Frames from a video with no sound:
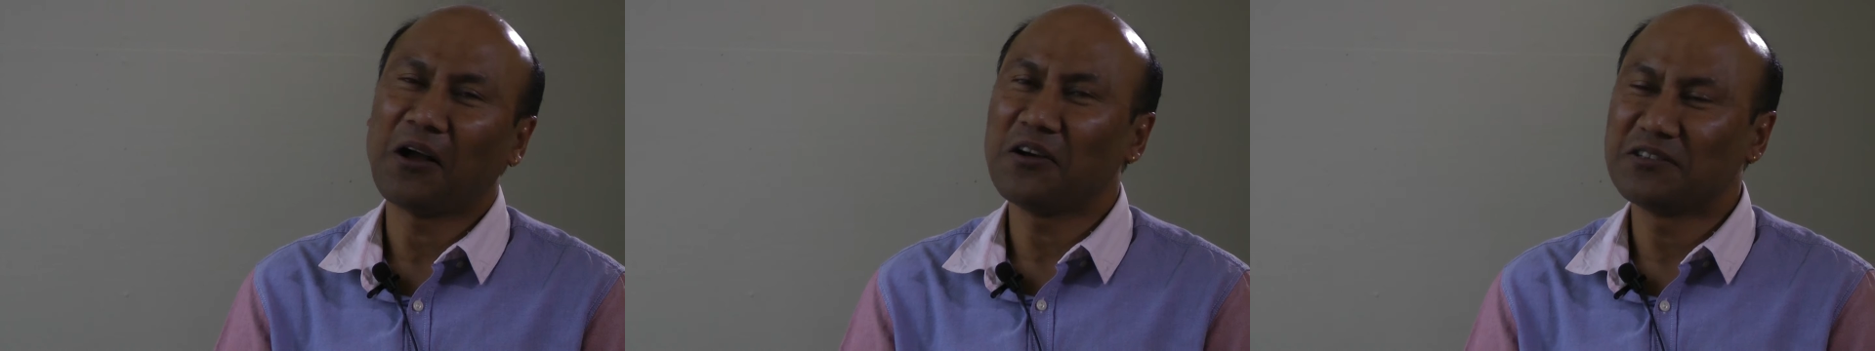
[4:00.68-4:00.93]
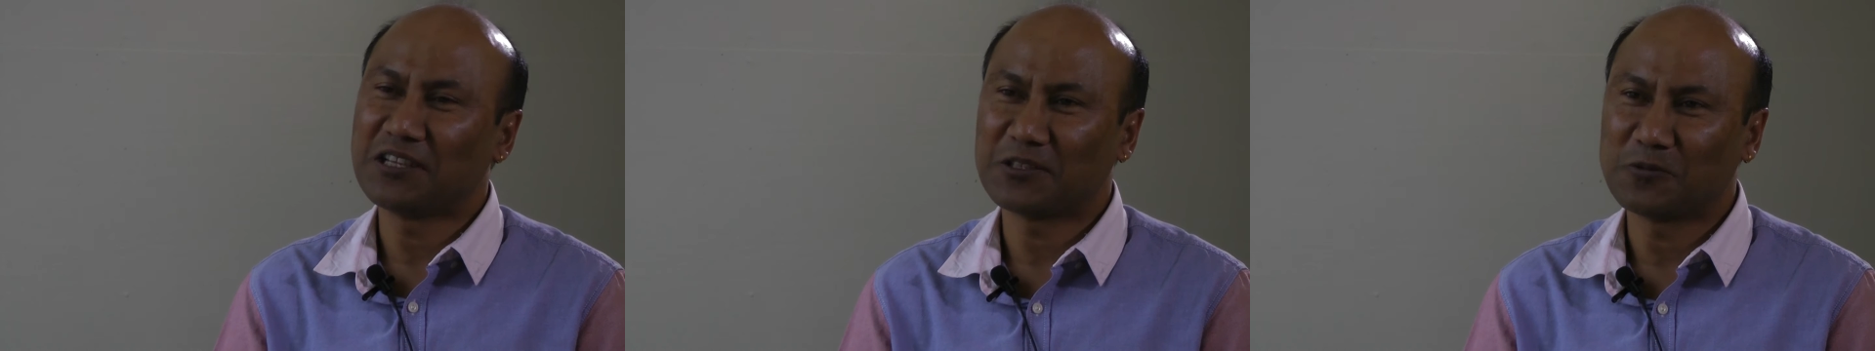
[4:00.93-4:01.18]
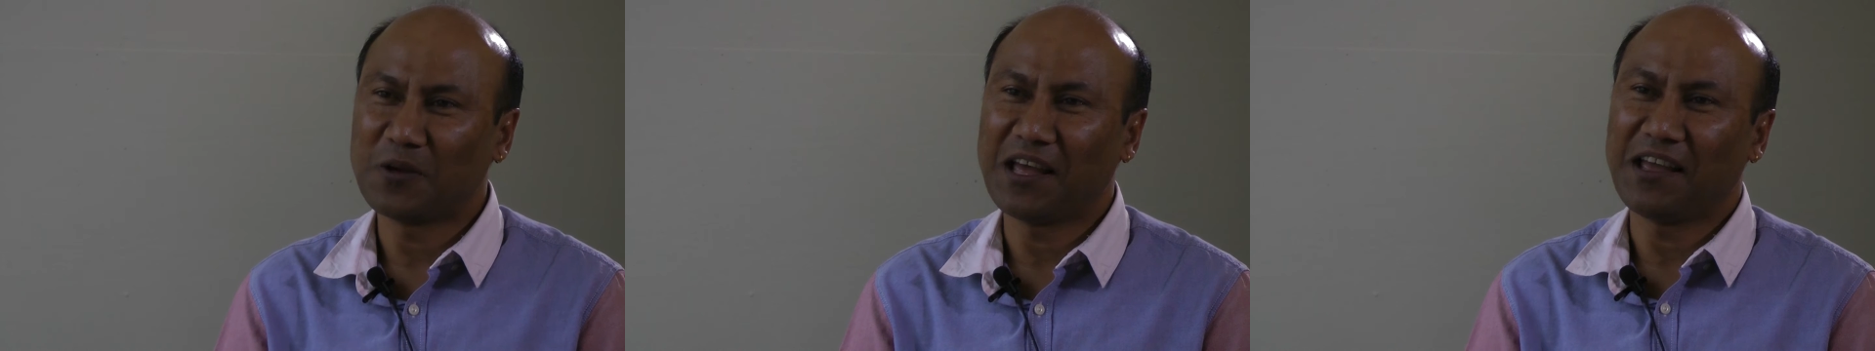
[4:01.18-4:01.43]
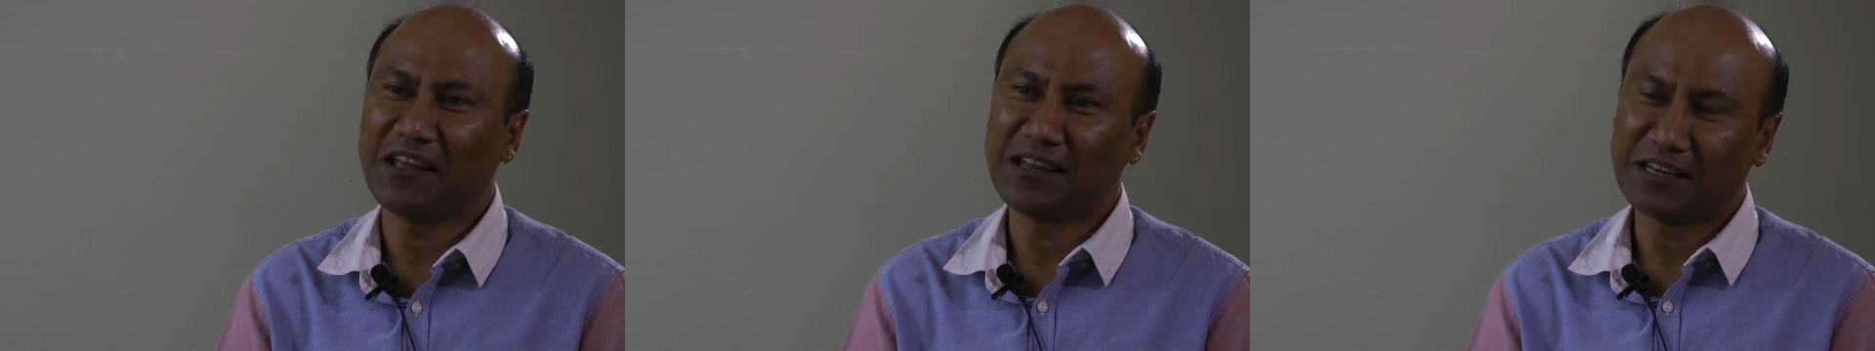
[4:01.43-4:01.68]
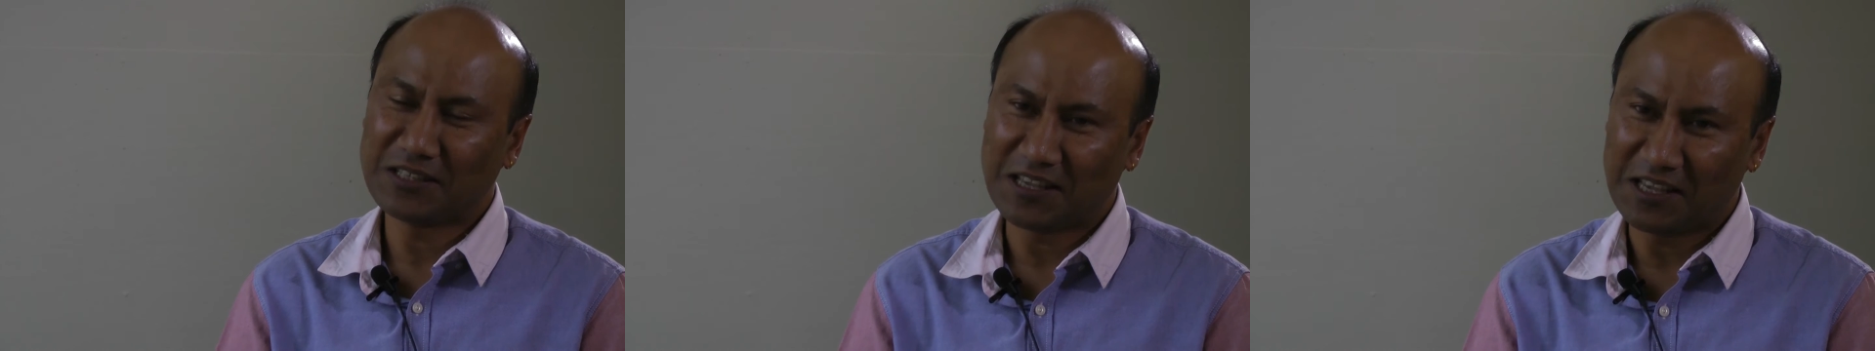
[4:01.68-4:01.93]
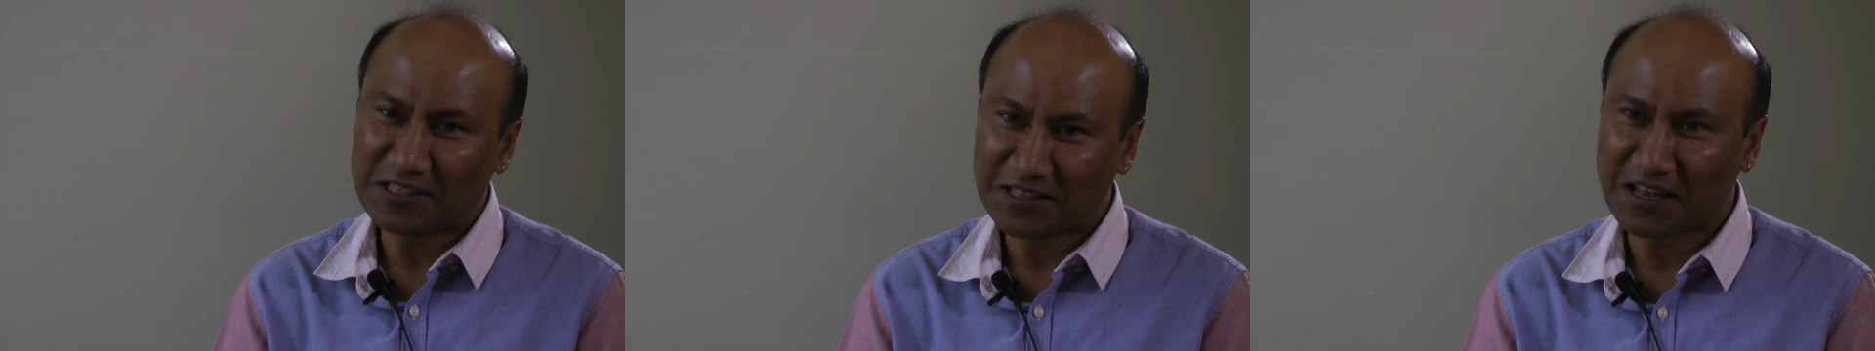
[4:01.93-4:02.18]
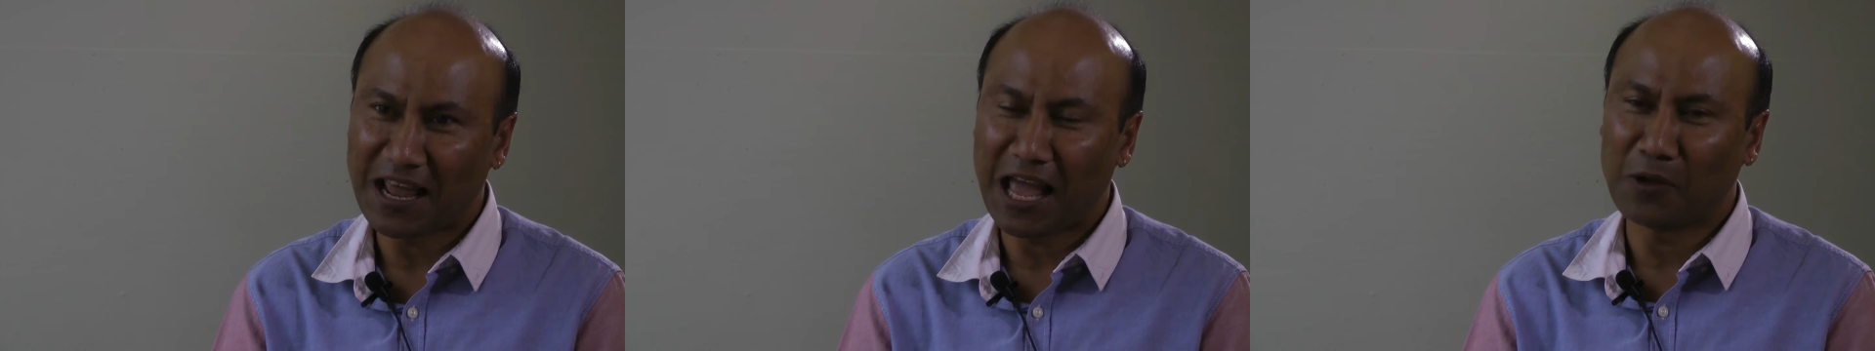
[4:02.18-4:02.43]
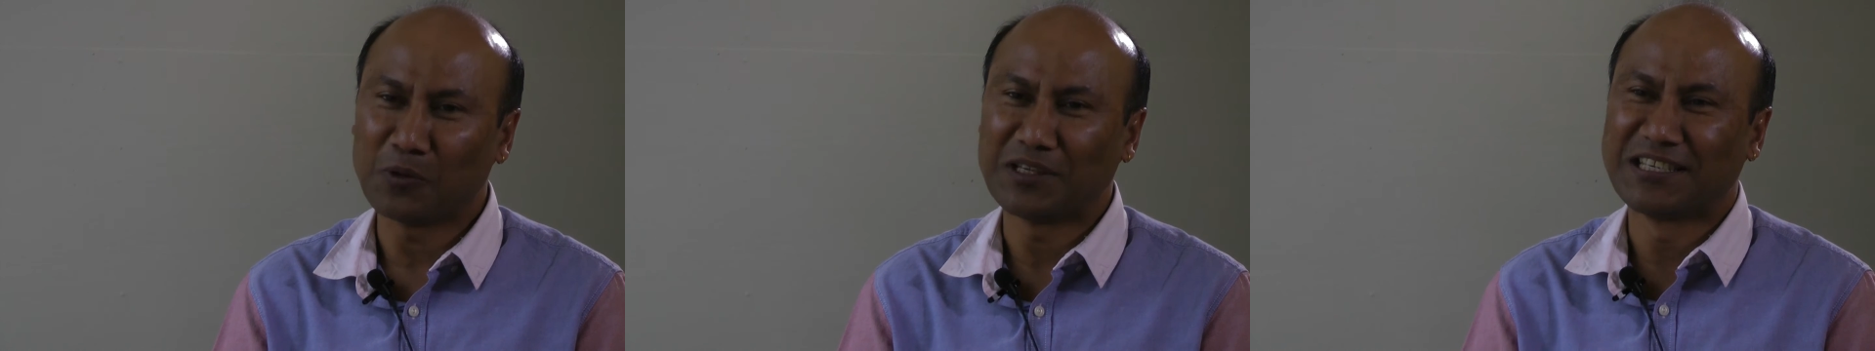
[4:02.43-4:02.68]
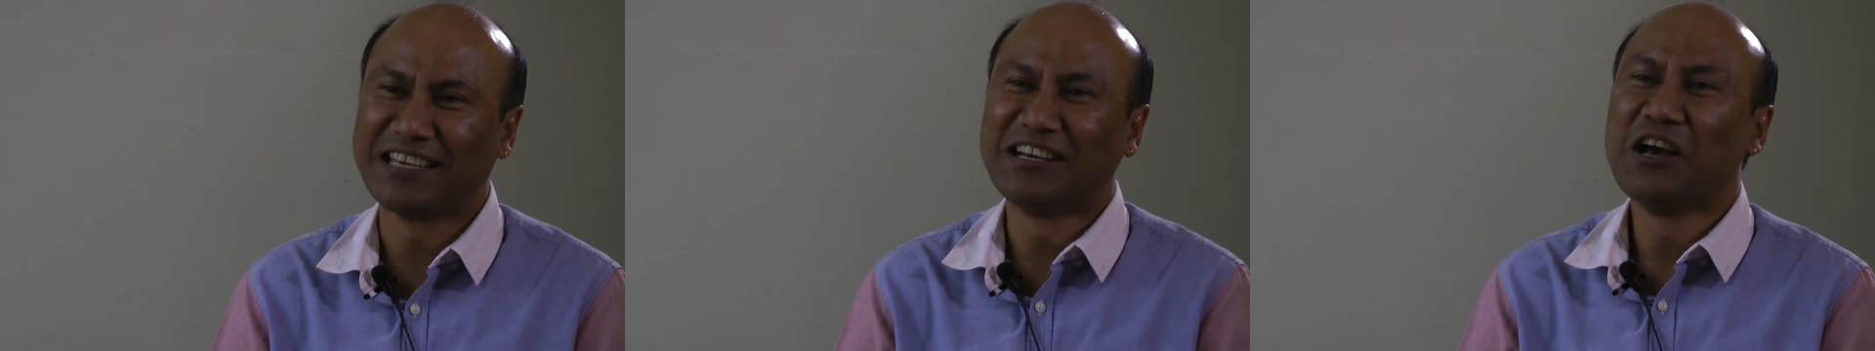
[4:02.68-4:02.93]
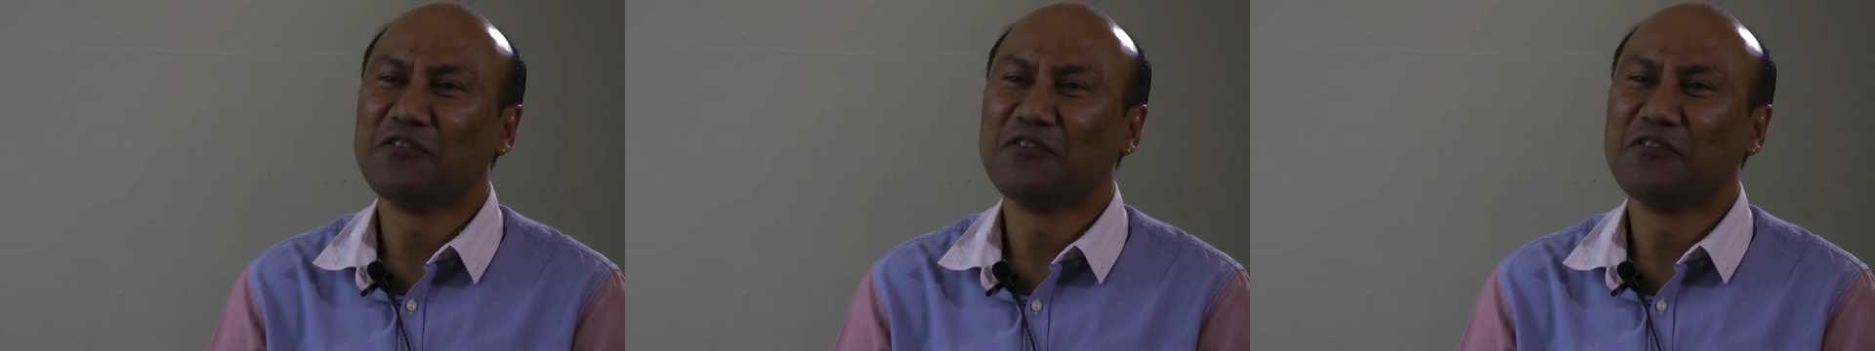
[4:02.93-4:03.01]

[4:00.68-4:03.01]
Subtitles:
context where English is the language